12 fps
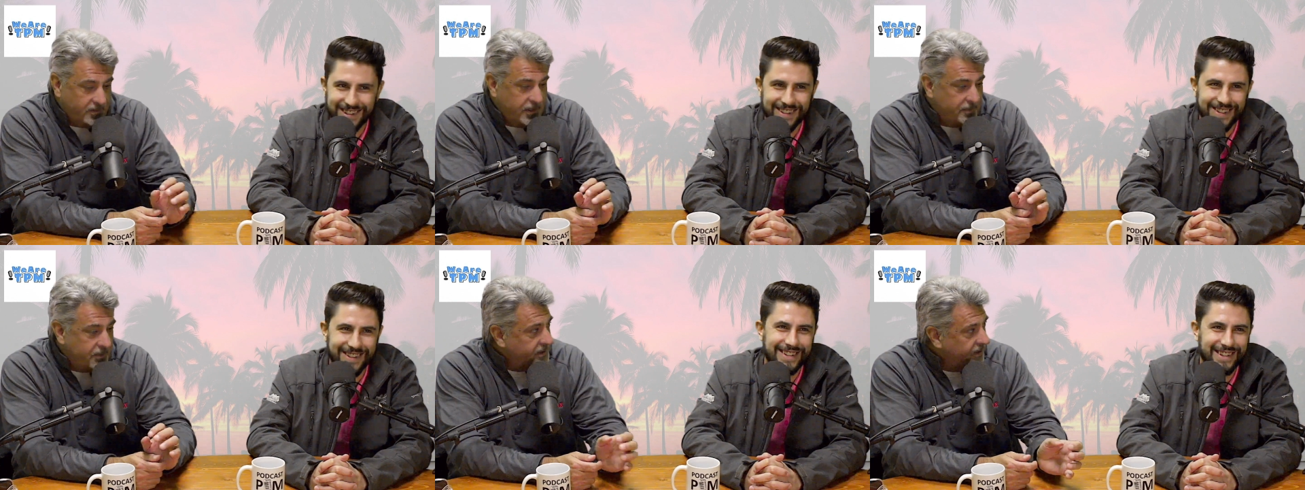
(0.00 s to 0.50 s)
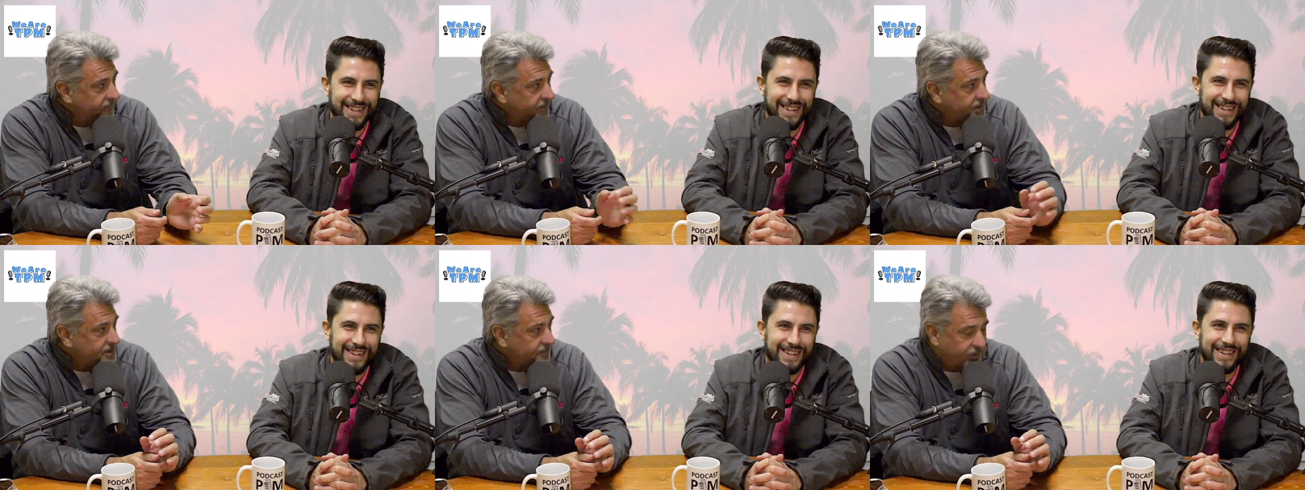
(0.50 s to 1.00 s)
Speaker 1: "Tell me about the
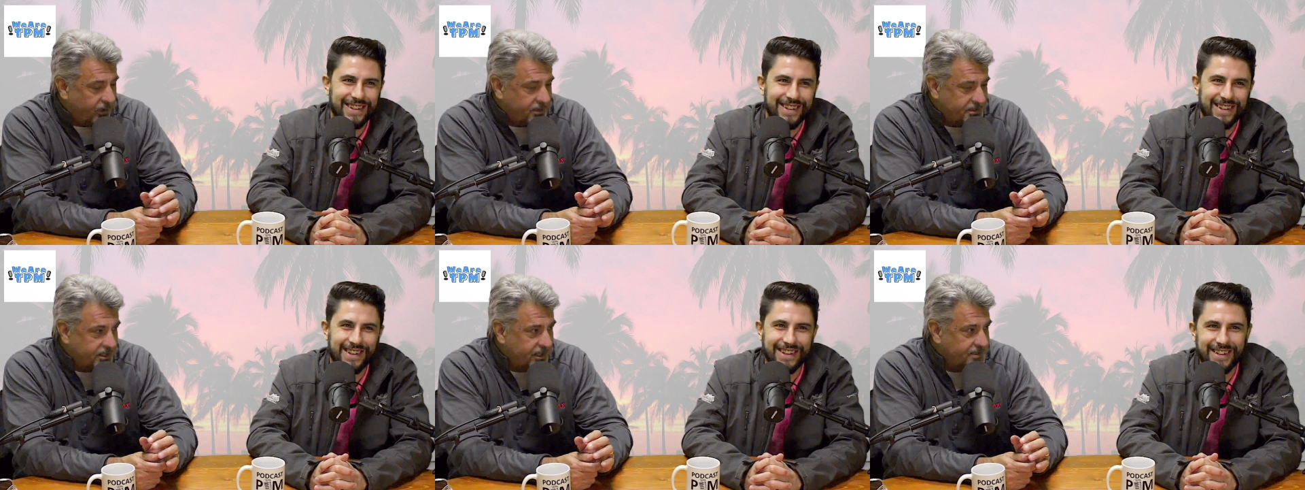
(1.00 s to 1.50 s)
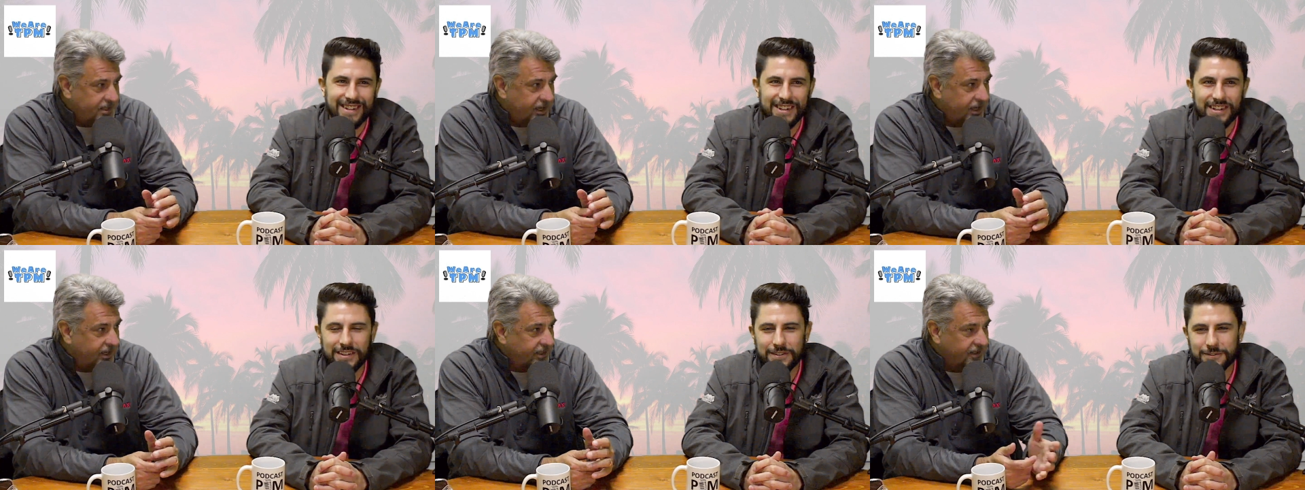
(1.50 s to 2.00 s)
eviction process,"
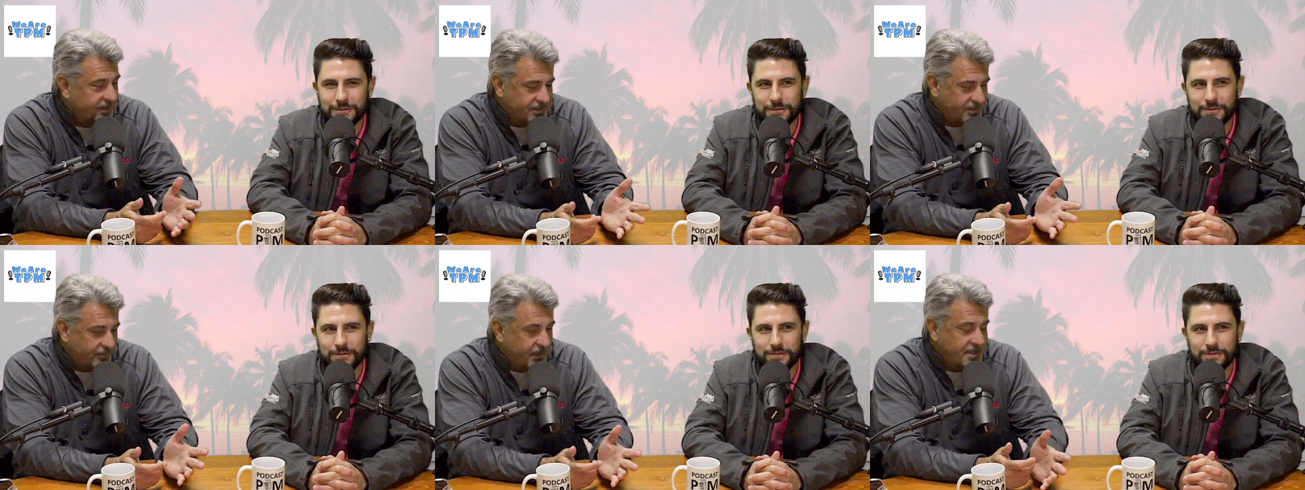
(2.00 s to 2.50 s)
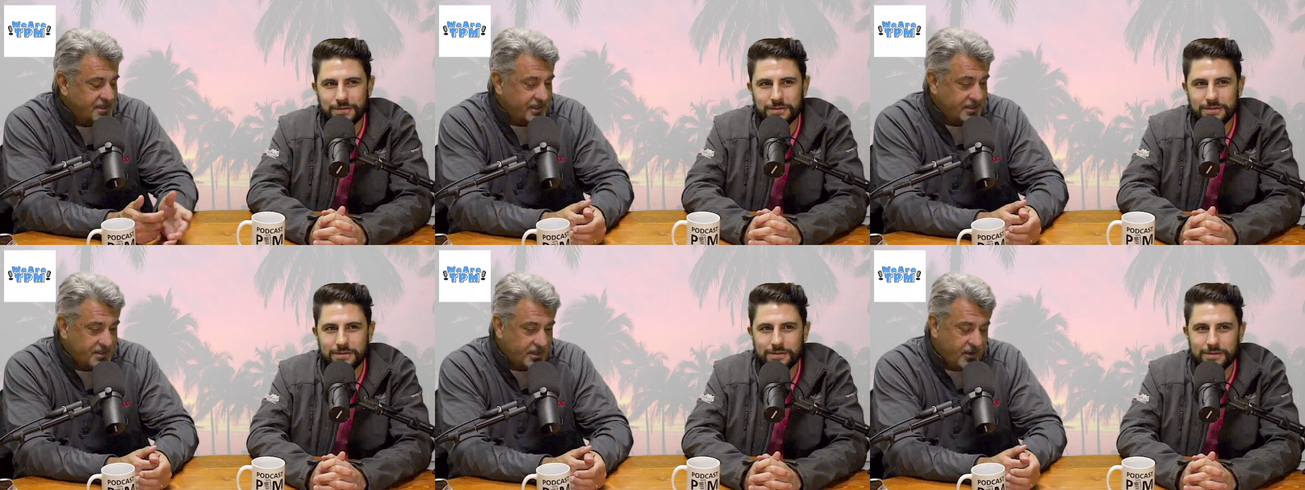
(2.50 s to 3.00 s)
and it's
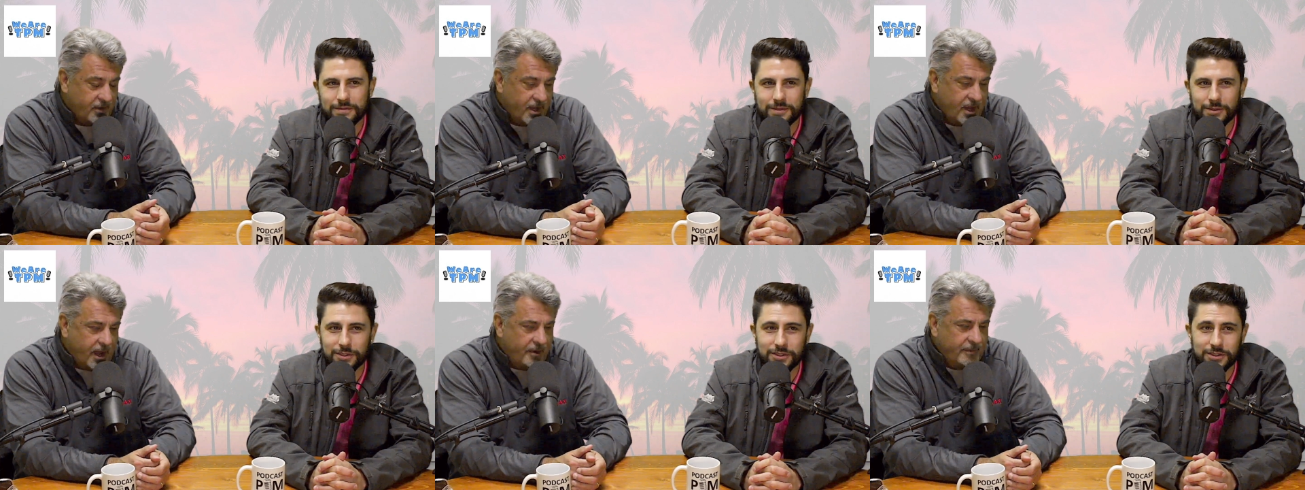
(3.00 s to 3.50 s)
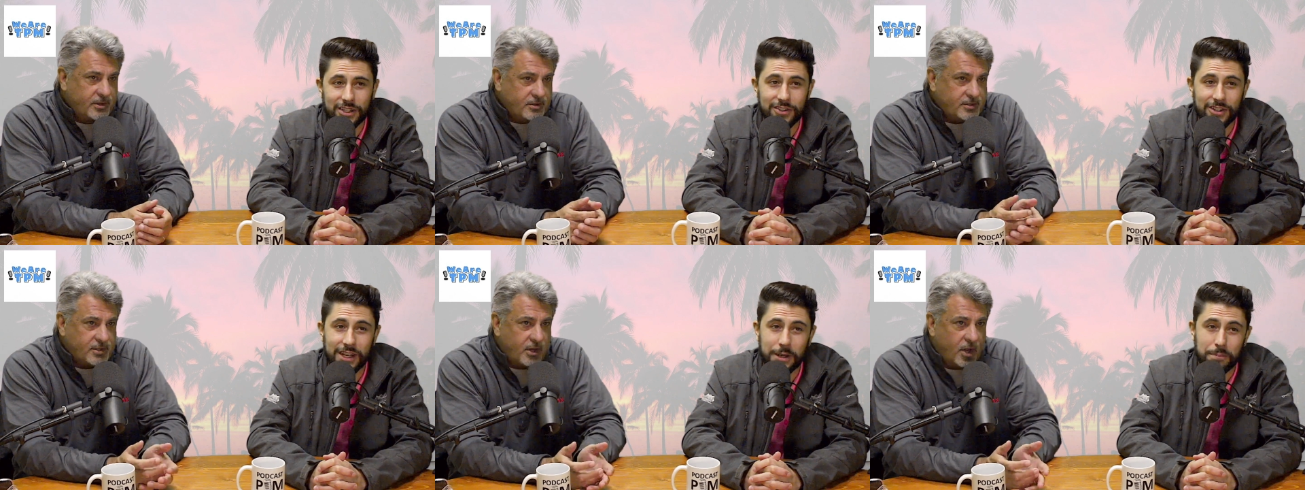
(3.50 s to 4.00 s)
amazing. So I mean,
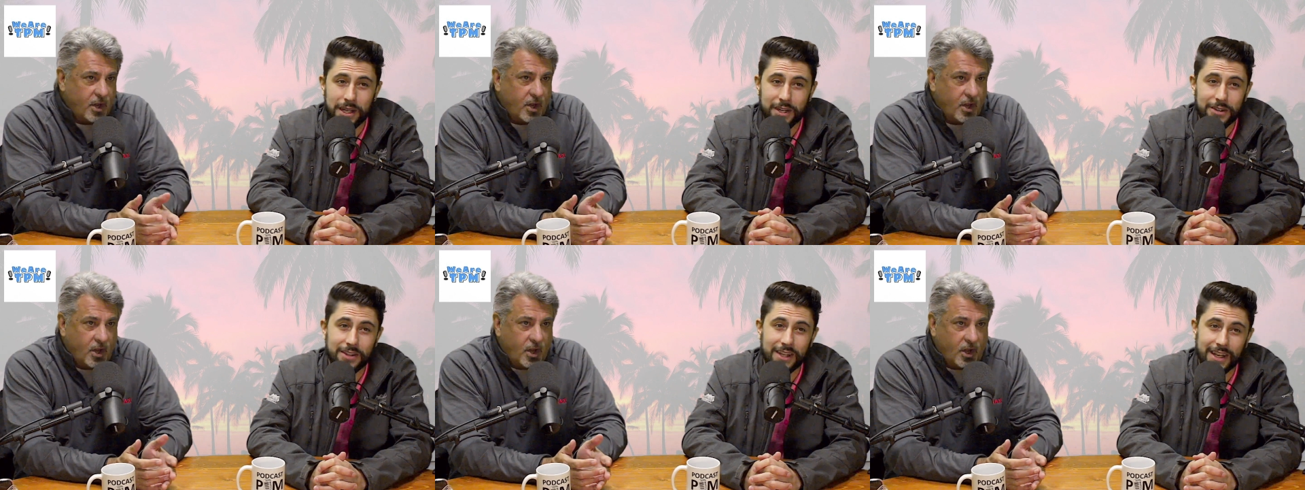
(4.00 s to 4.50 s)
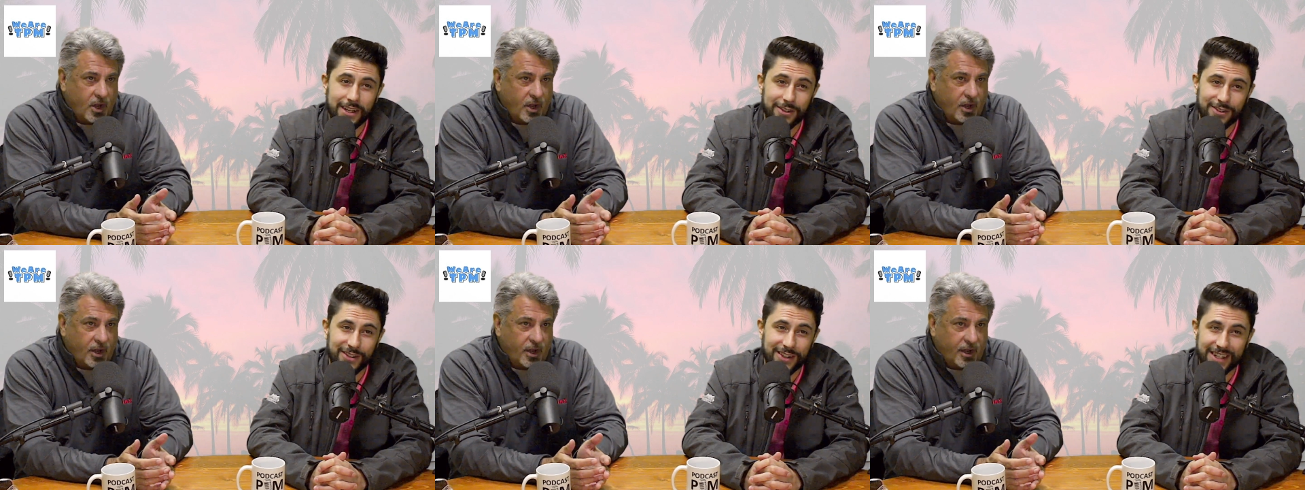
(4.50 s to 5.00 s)
tell like
Speaker 2: Baird
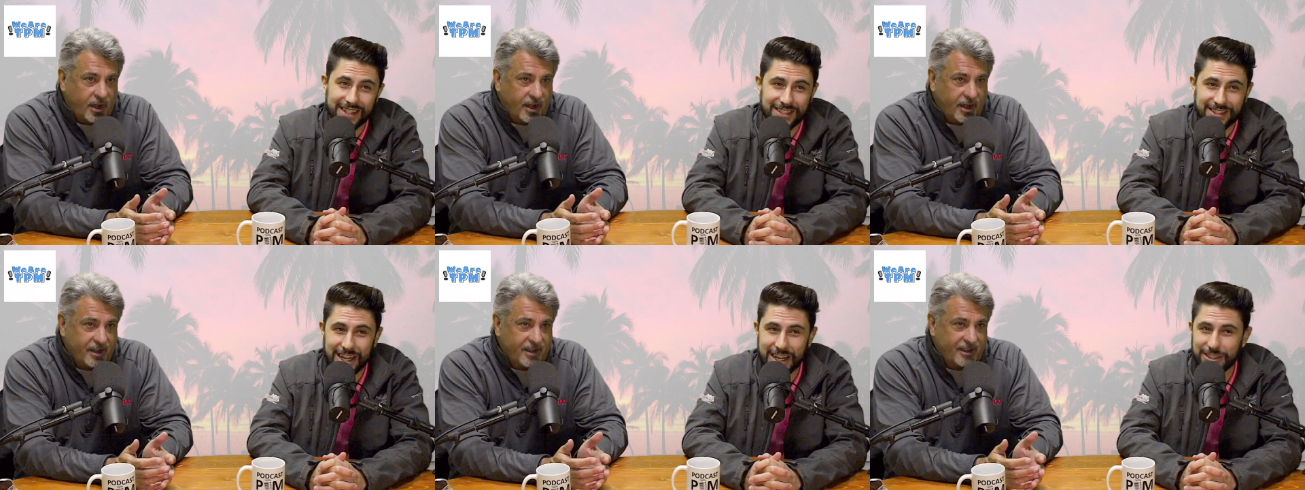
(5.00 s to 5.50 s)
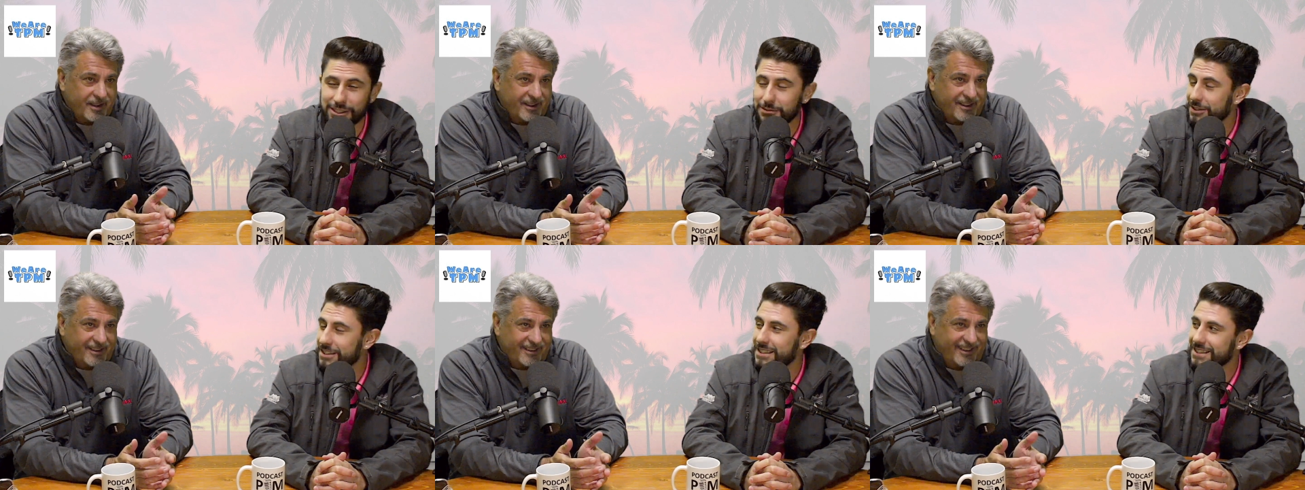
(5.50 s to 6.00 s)
that or like Chat
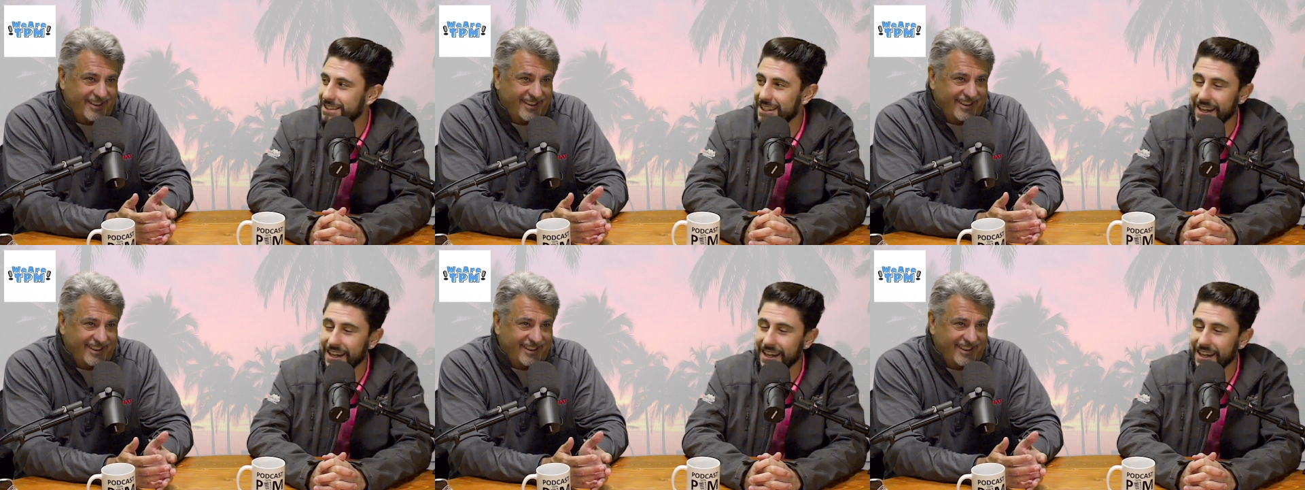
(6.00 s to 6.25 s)
GPT